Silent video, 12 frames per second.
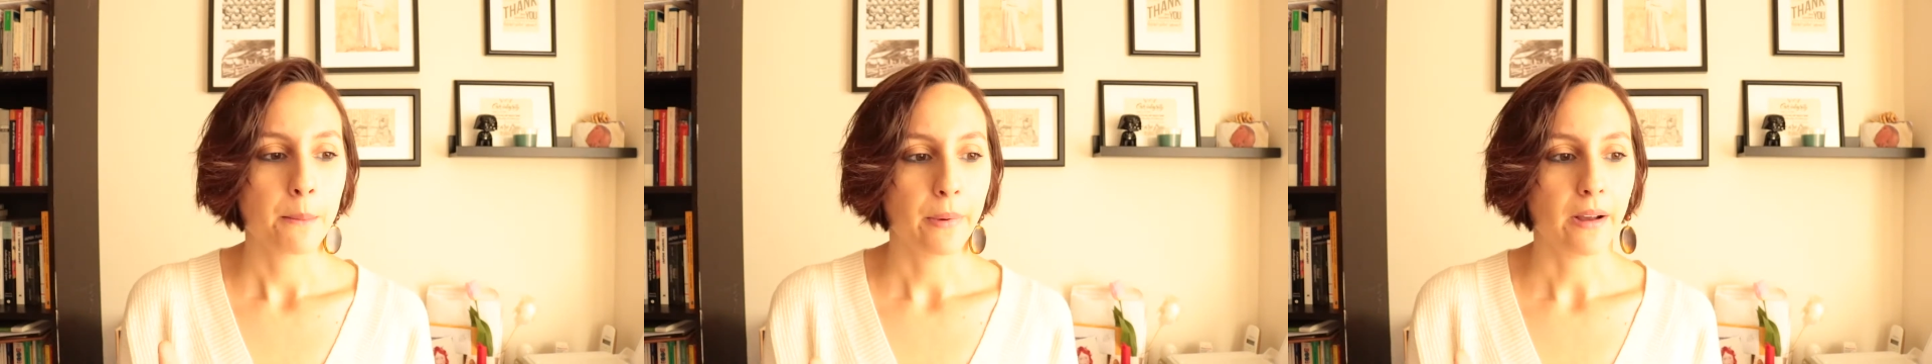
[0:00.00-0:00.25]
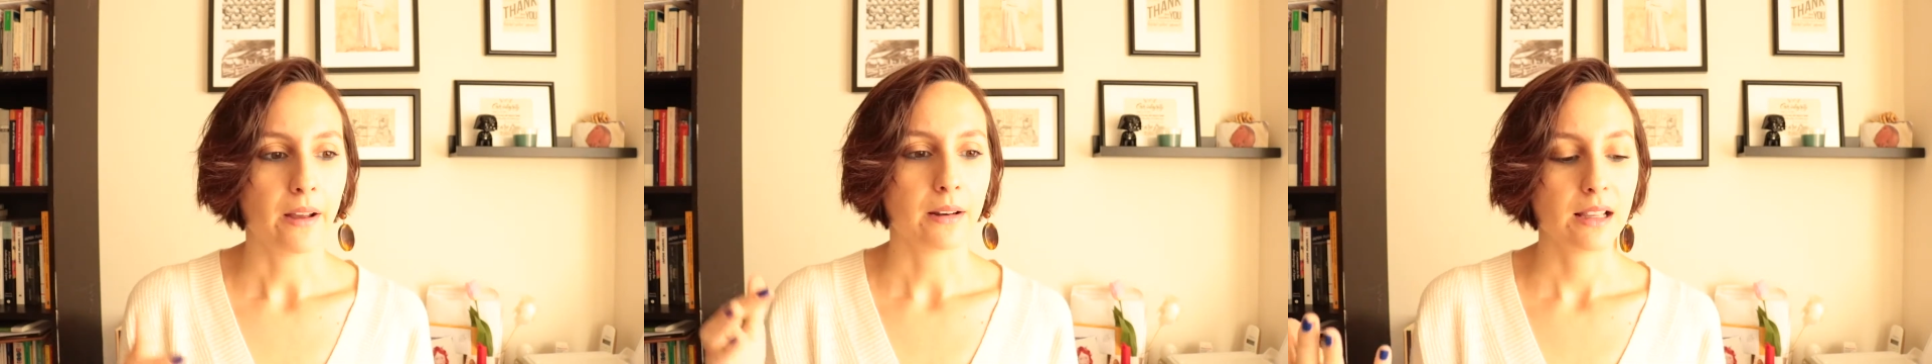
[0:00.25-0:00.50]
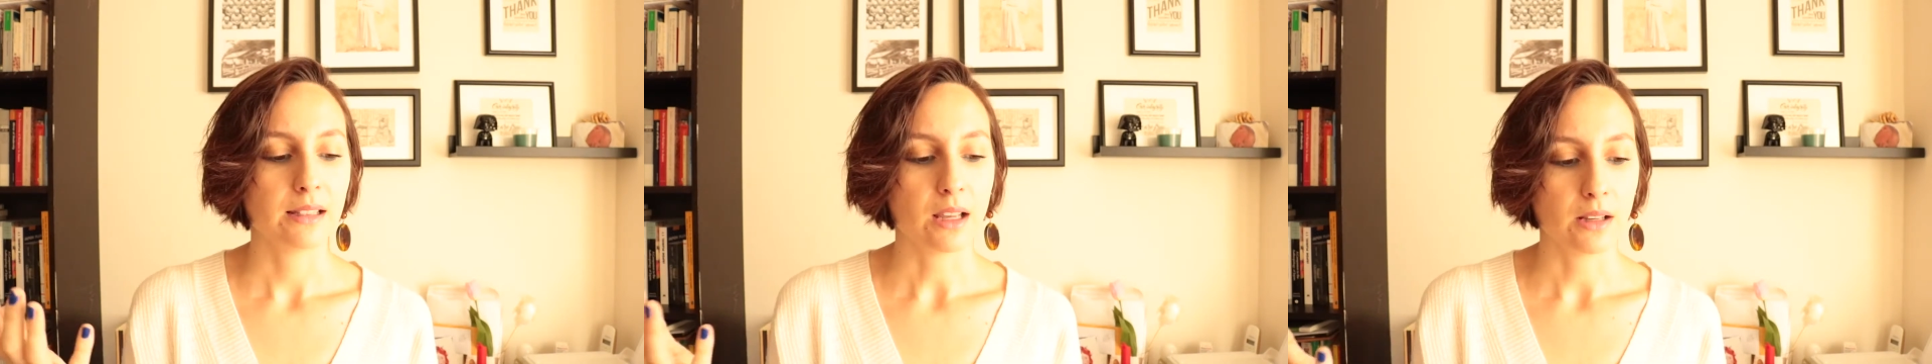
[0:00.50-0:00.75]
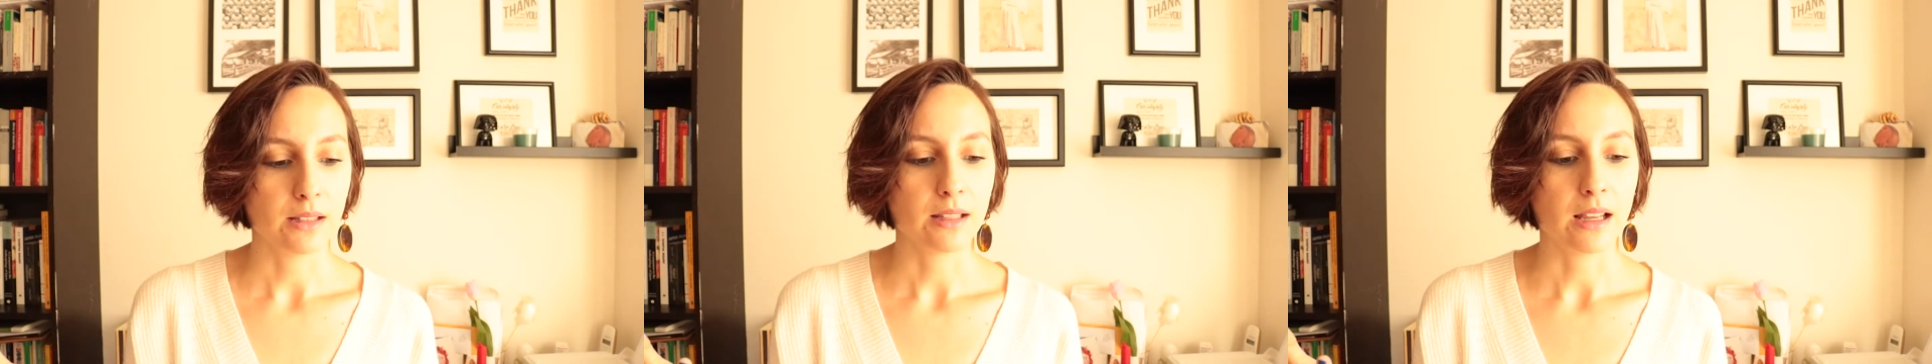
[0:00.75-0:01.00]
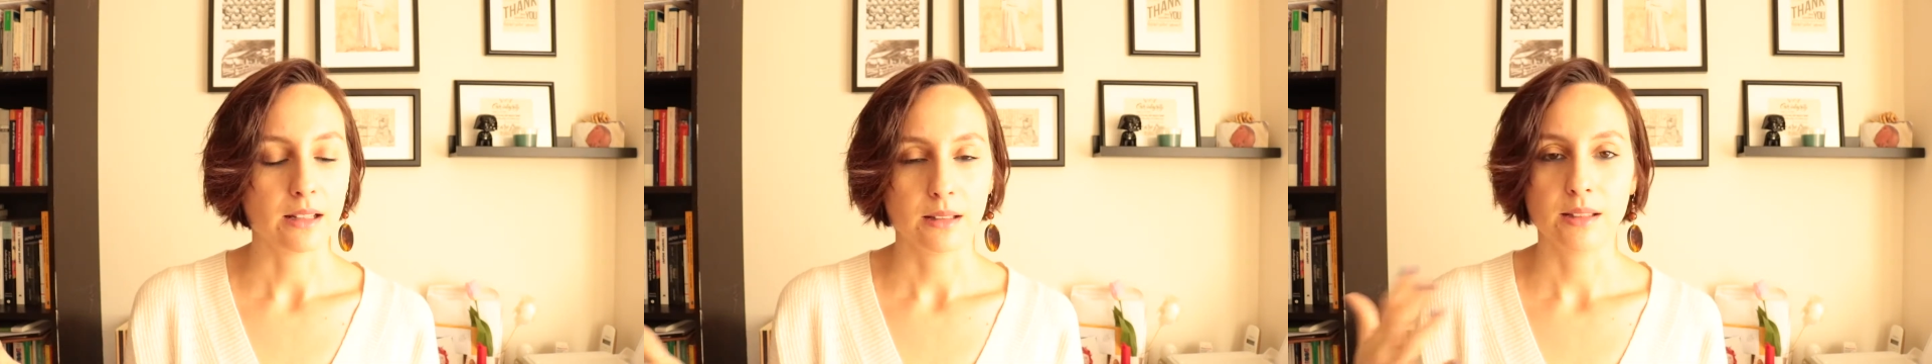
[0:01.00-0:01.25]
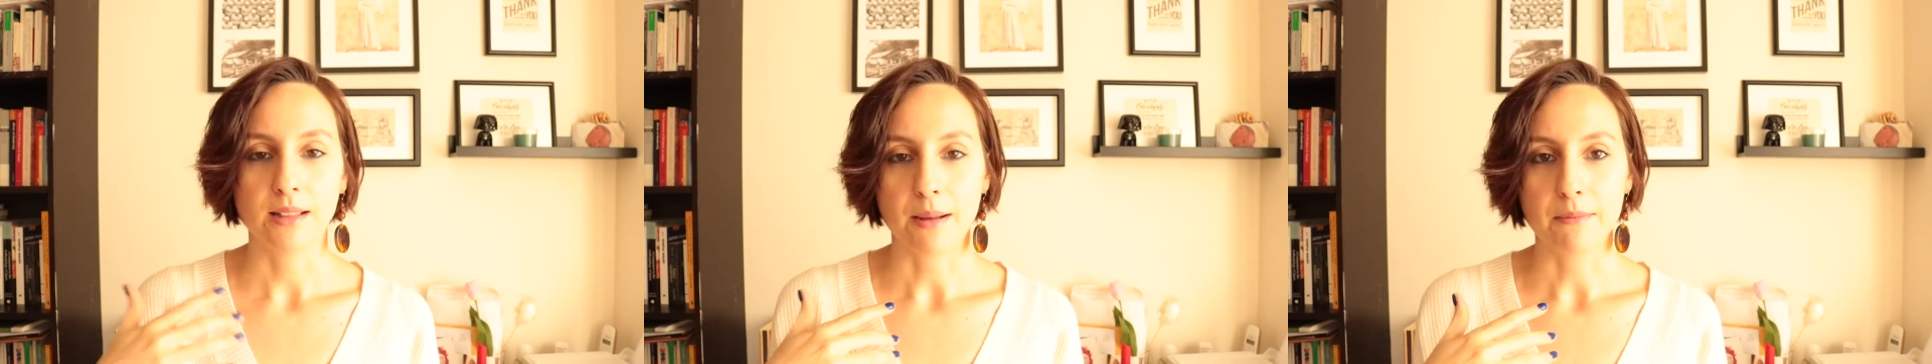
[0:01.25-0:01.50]
but as I said
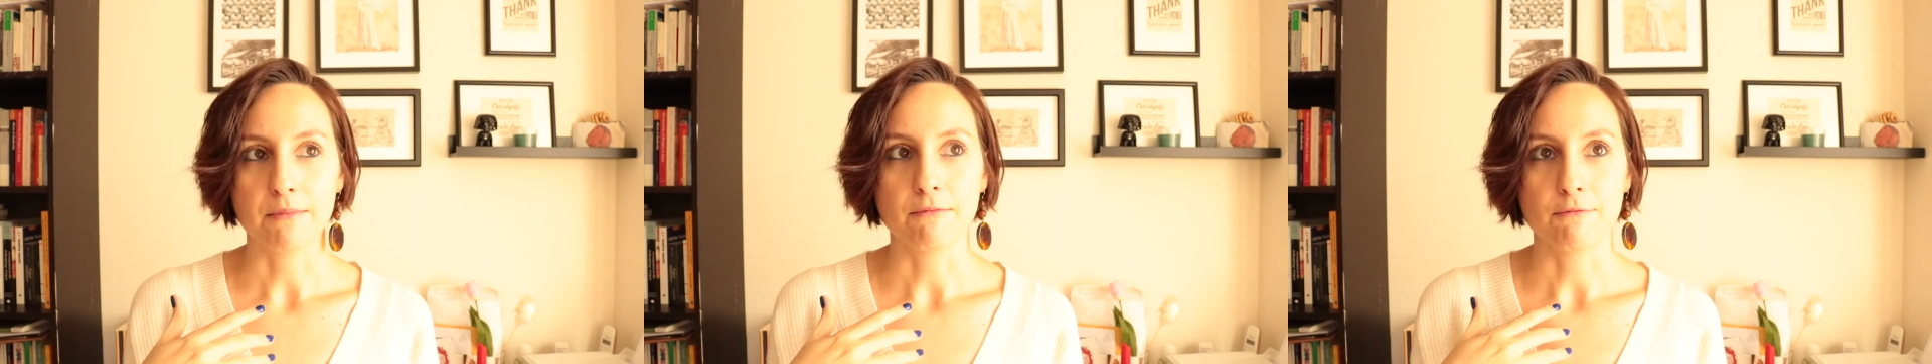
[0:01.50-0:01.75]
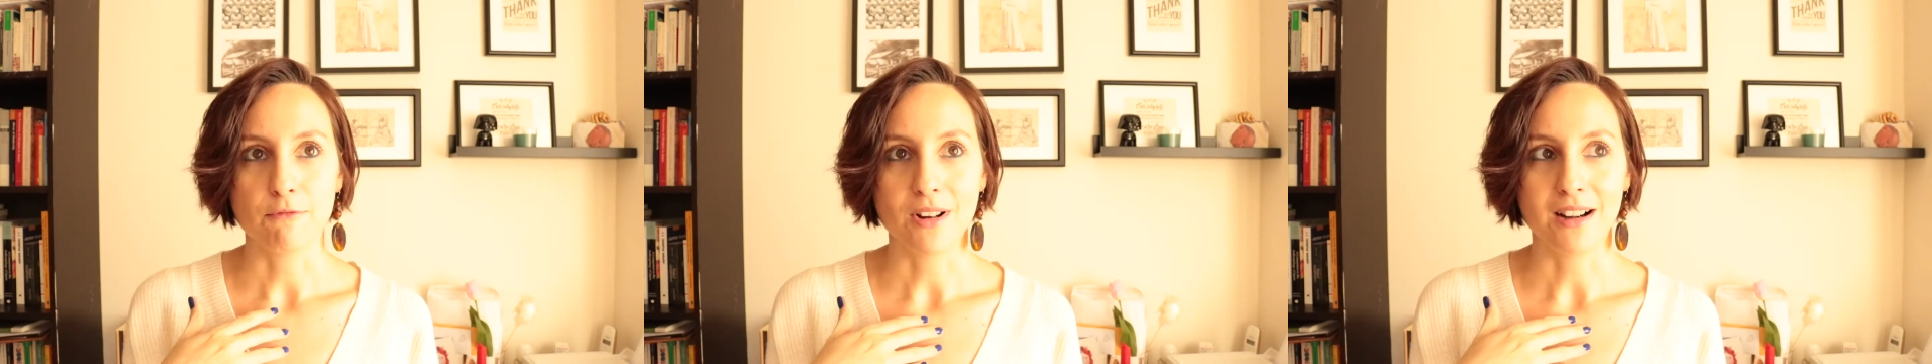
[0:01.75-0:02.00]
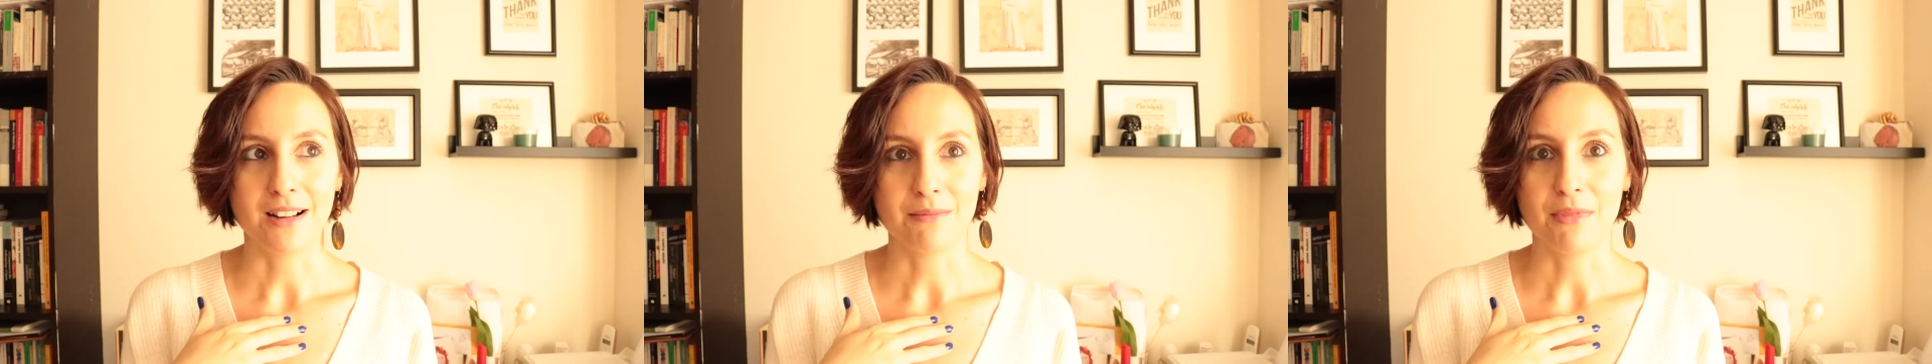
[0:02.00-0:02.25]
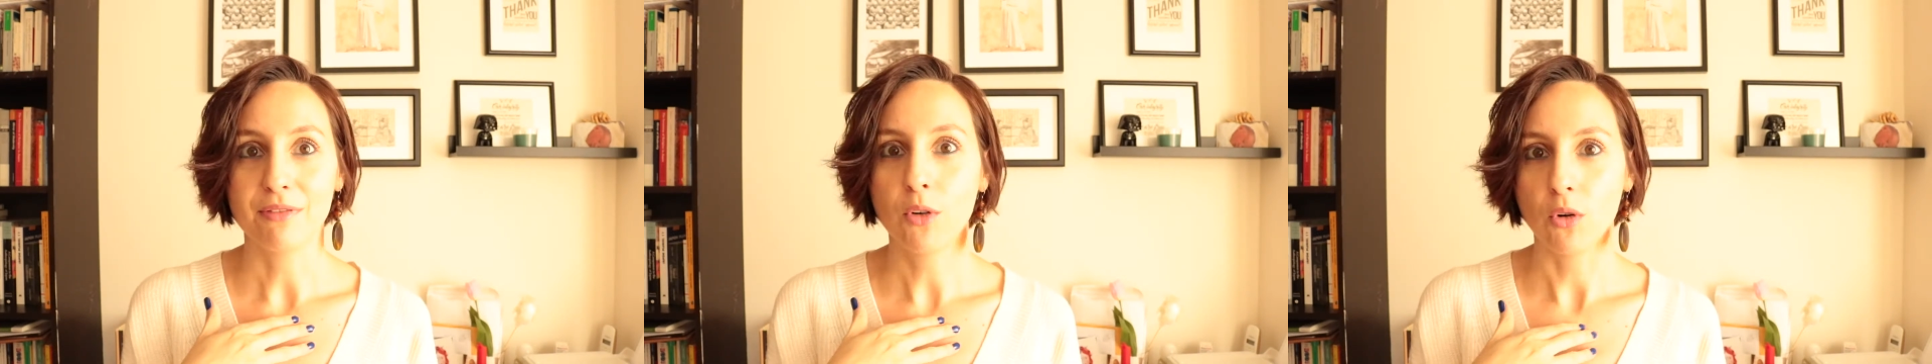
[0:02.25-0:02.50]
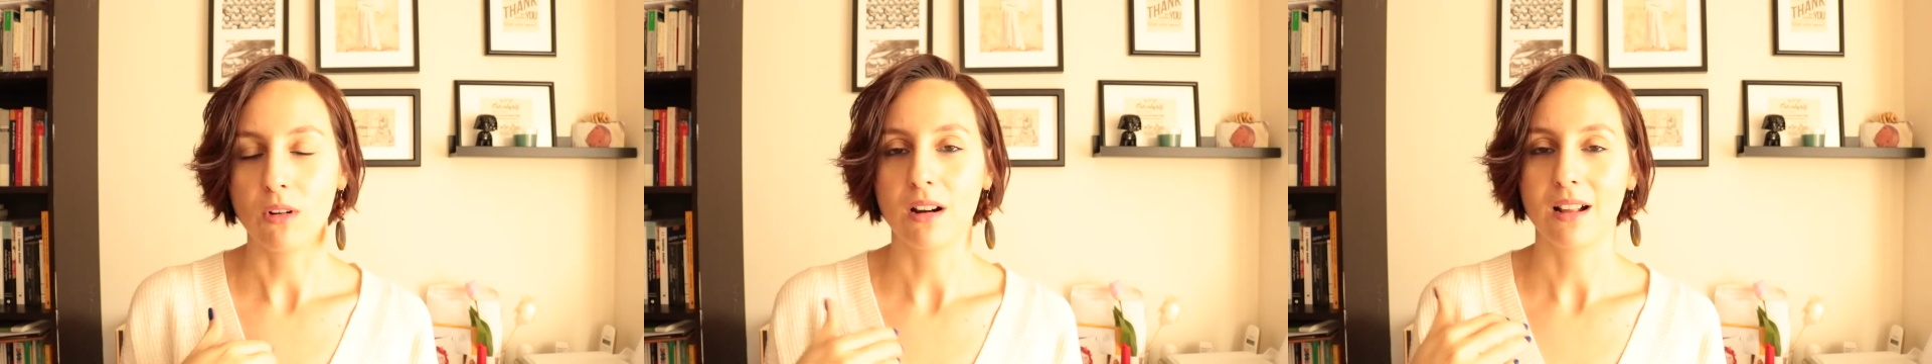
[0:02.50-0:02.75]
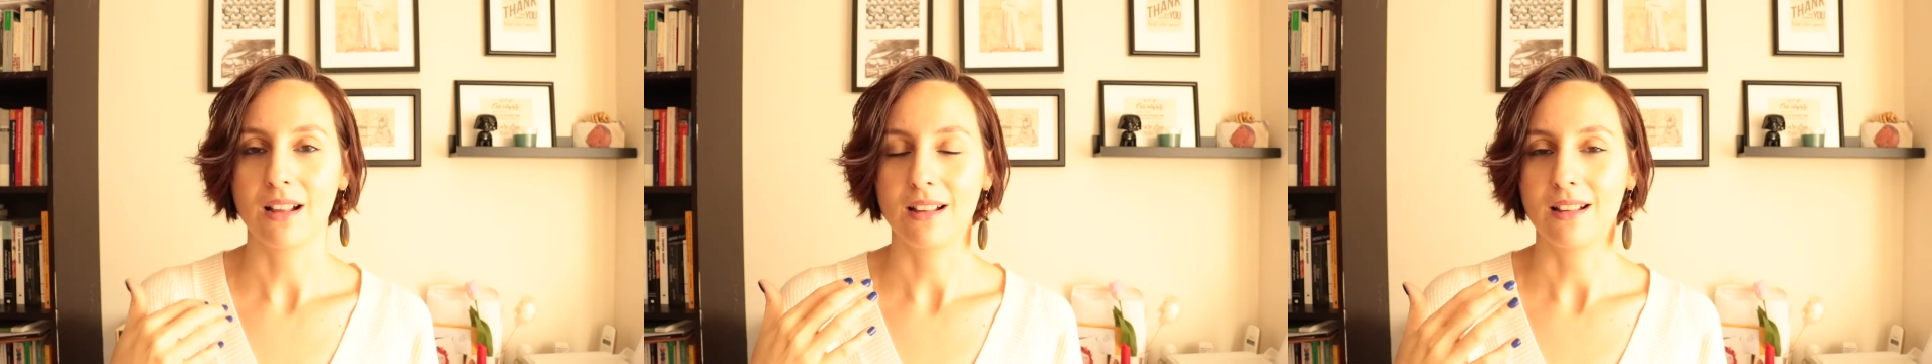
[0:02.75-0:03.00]
somewhere before,